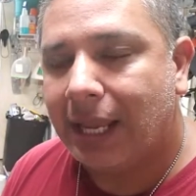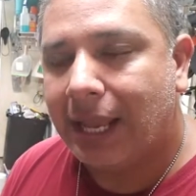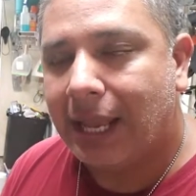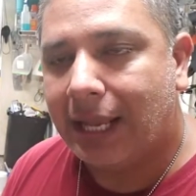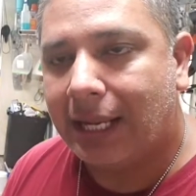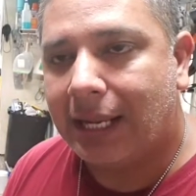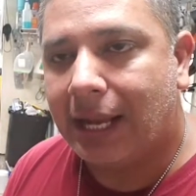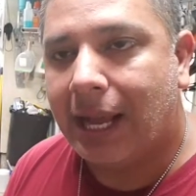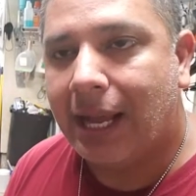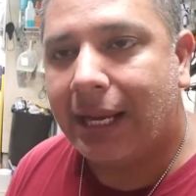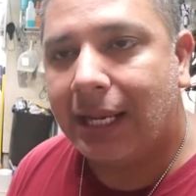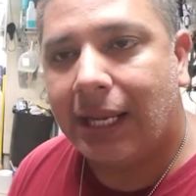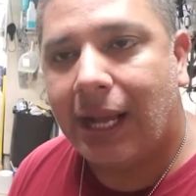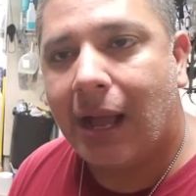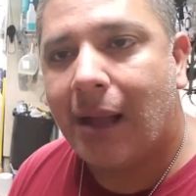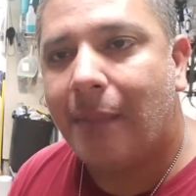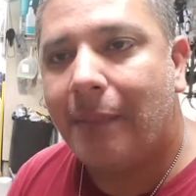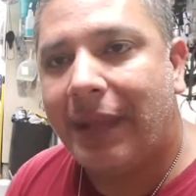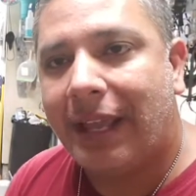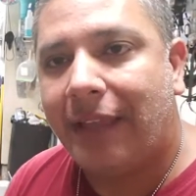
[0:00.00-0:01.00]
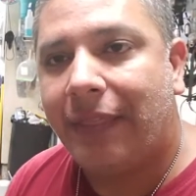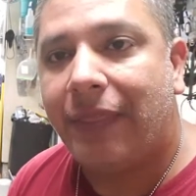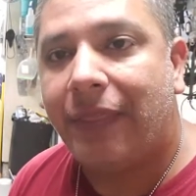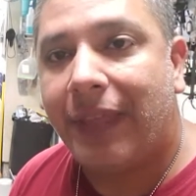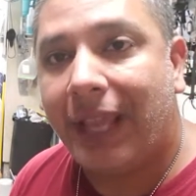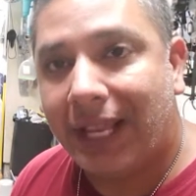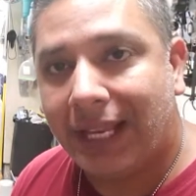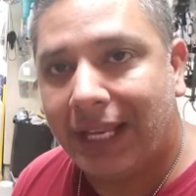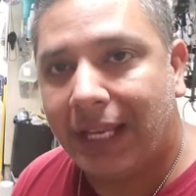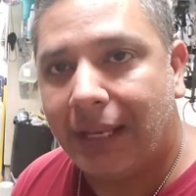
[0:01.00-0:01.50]
it kind of got me
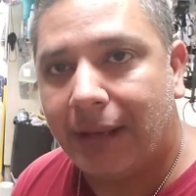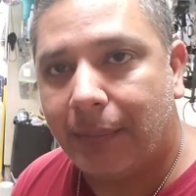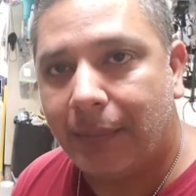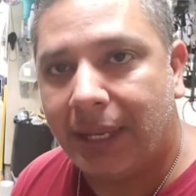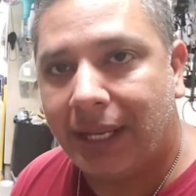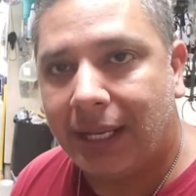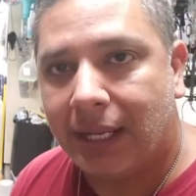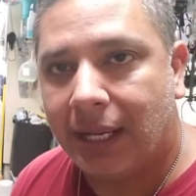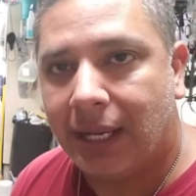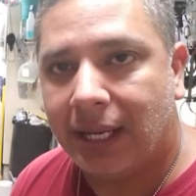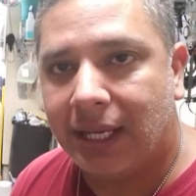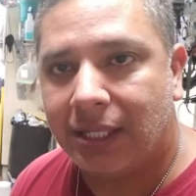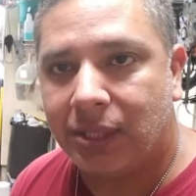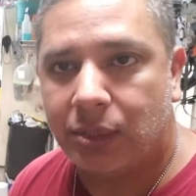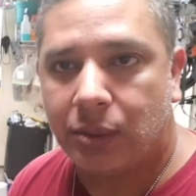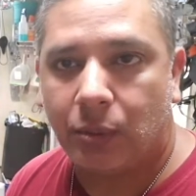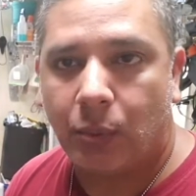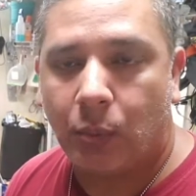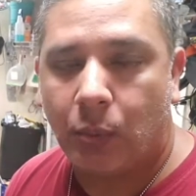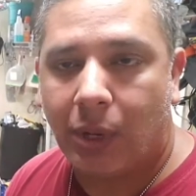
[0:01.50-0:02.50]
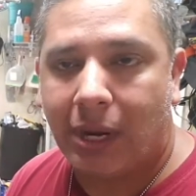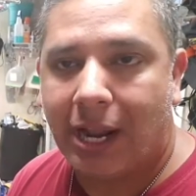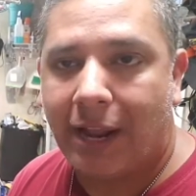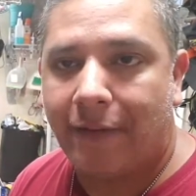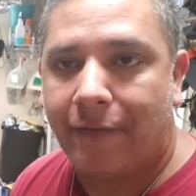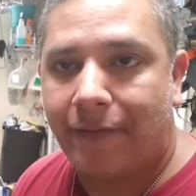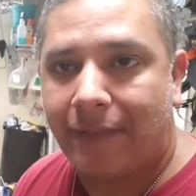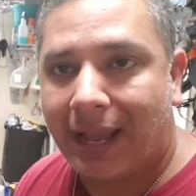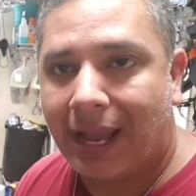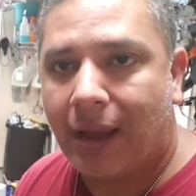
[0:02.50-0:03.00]
thinking, because what
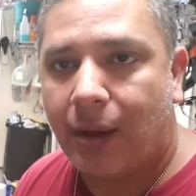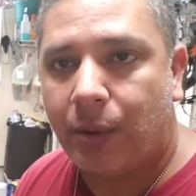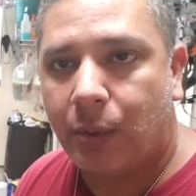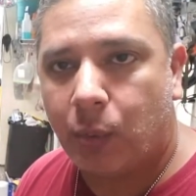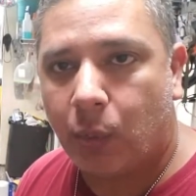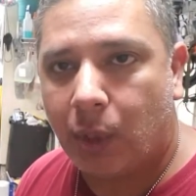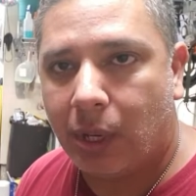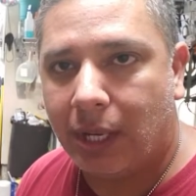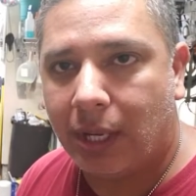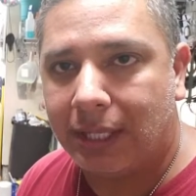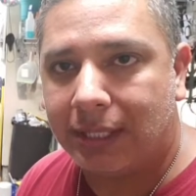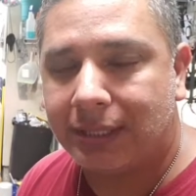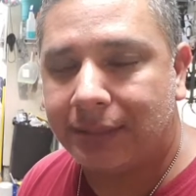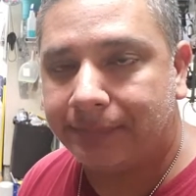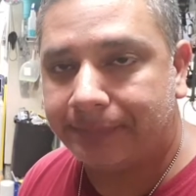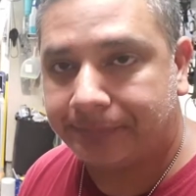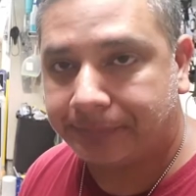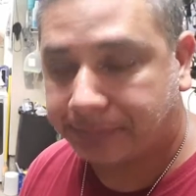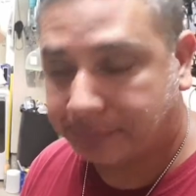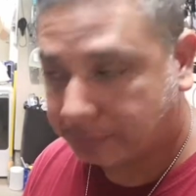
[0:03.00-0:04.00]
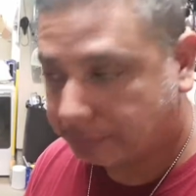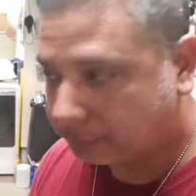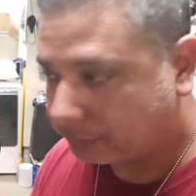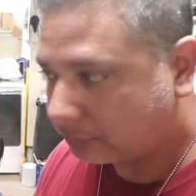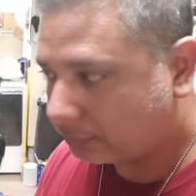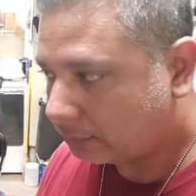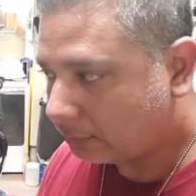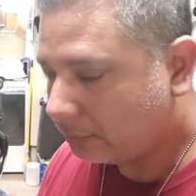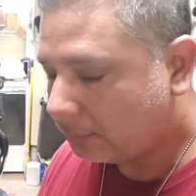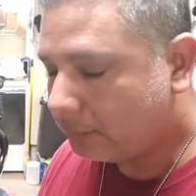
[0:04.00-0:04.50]
I found was
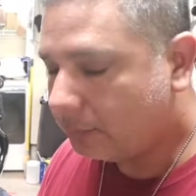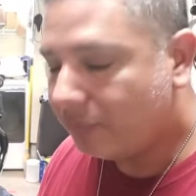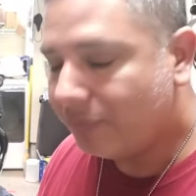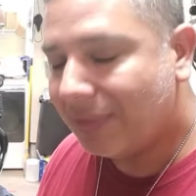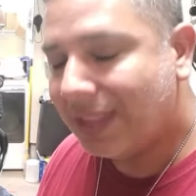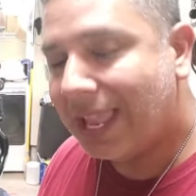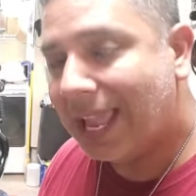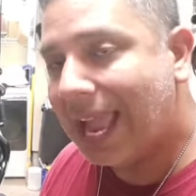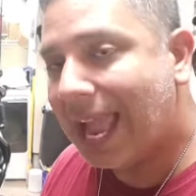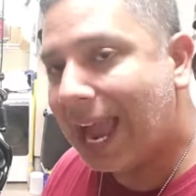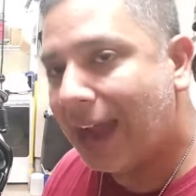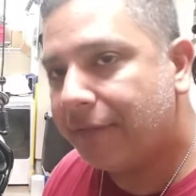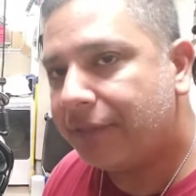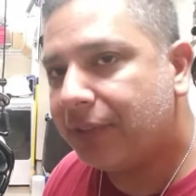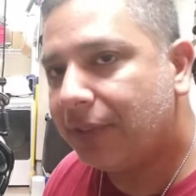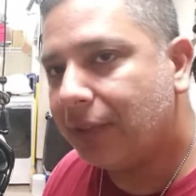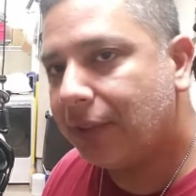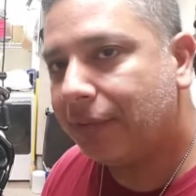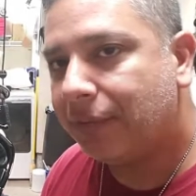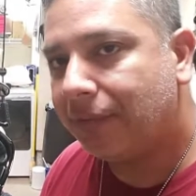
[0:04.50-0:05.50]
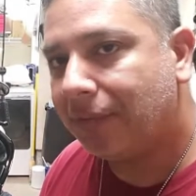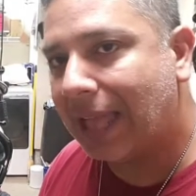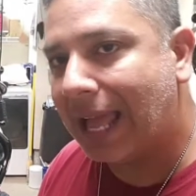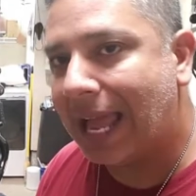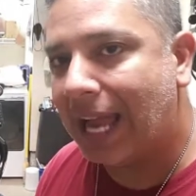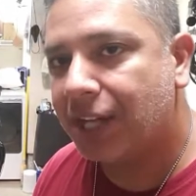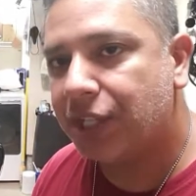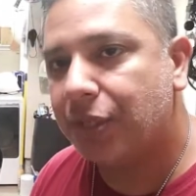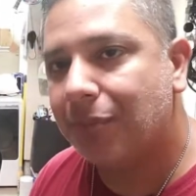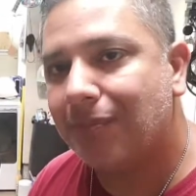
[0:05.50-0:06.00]
after the
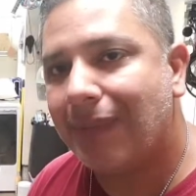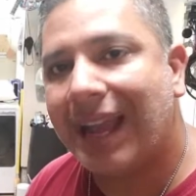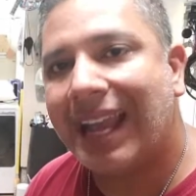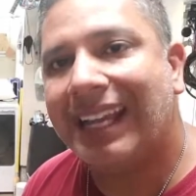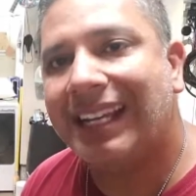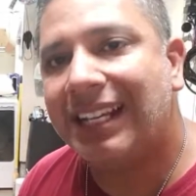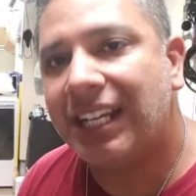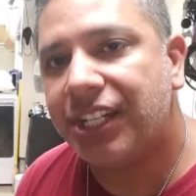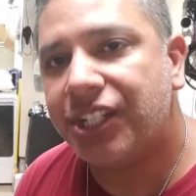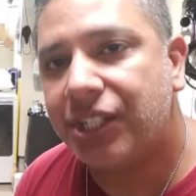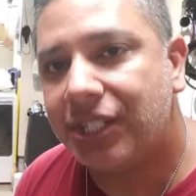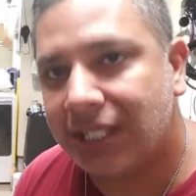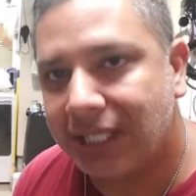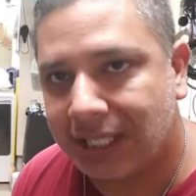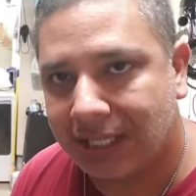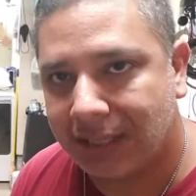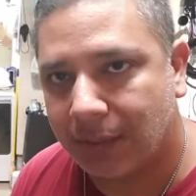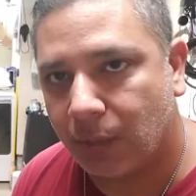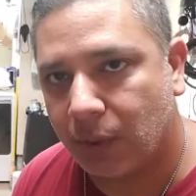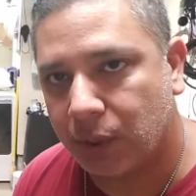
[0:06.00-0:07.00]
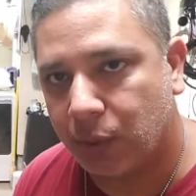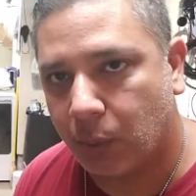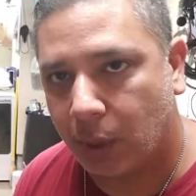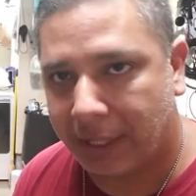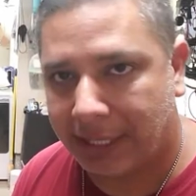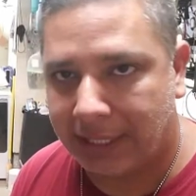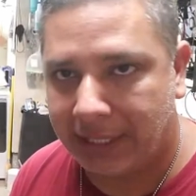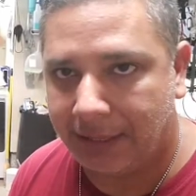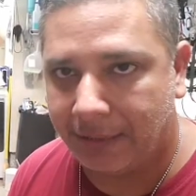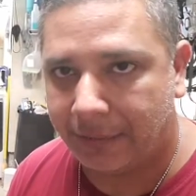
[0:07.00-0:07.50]
flash, my ignition system was
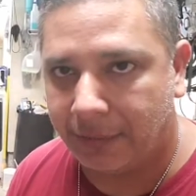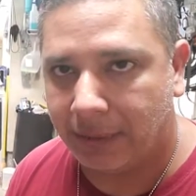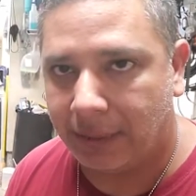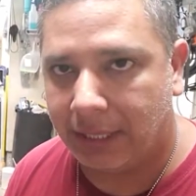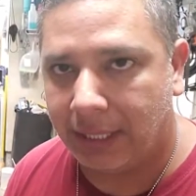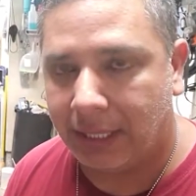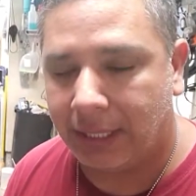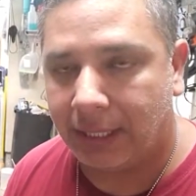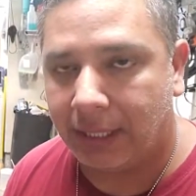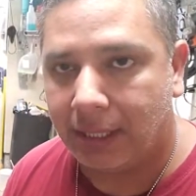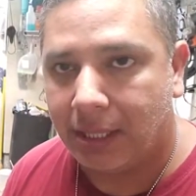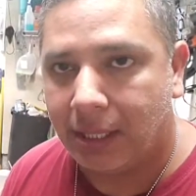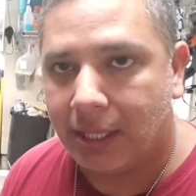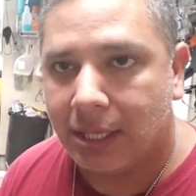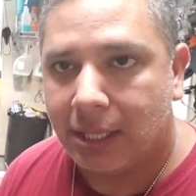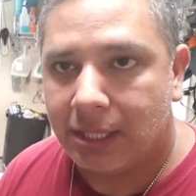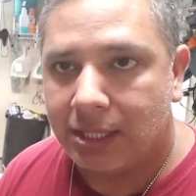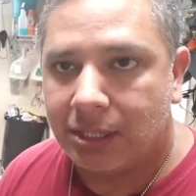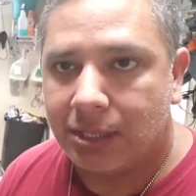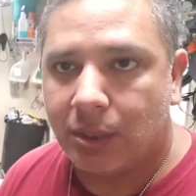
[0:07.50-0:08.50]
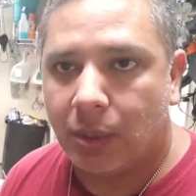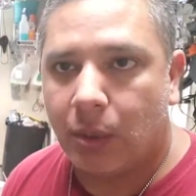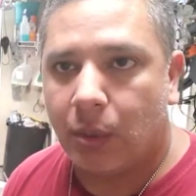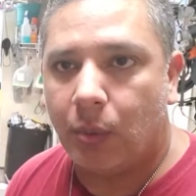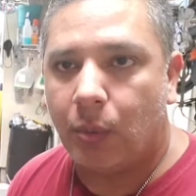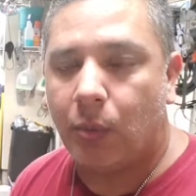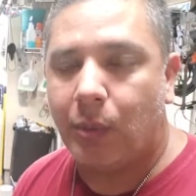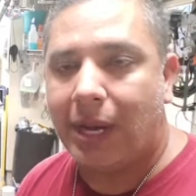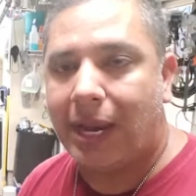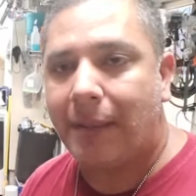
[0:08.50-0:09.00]
working differently. So
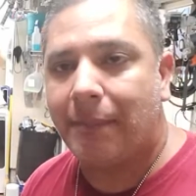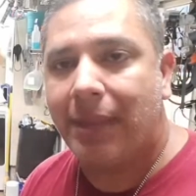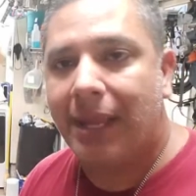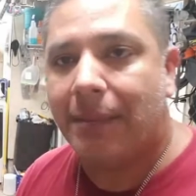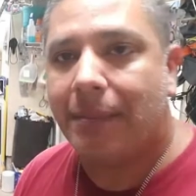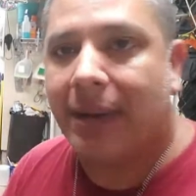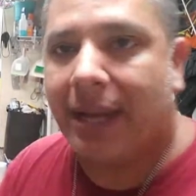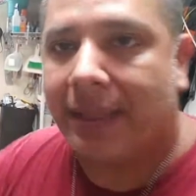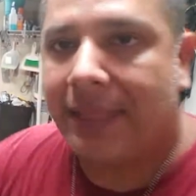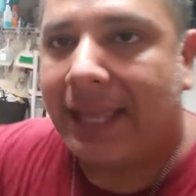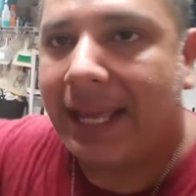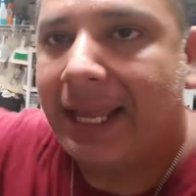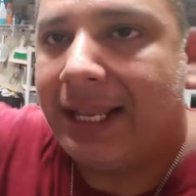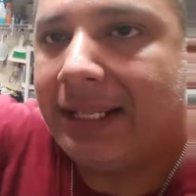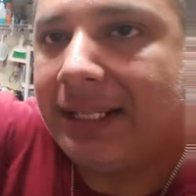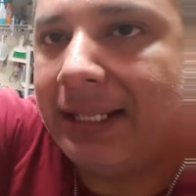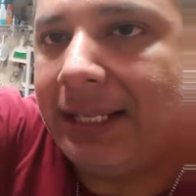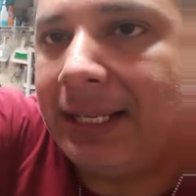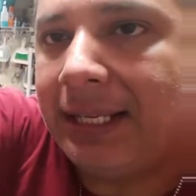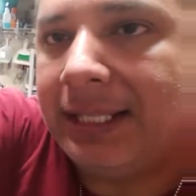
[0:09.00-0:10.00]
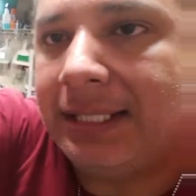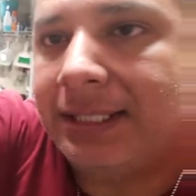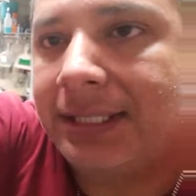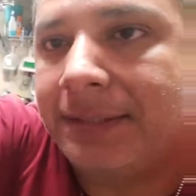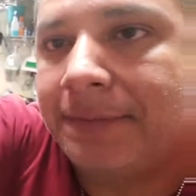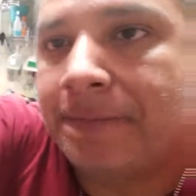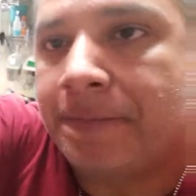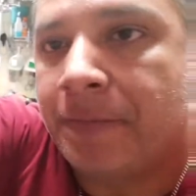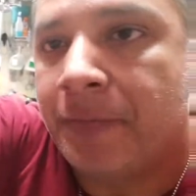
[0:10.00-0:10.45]
what I mean by that is,